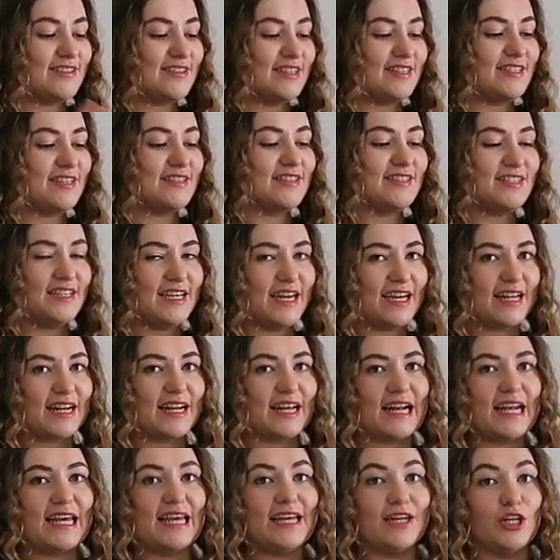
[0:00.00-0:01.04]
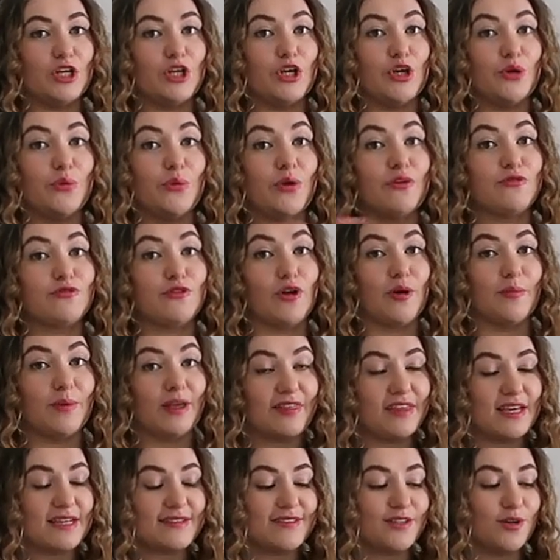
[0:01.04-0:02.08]
so this isn't technically new from
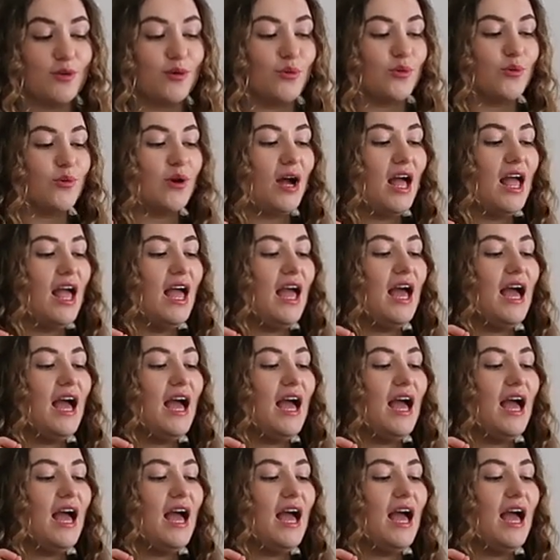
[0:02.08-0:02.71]
this haul.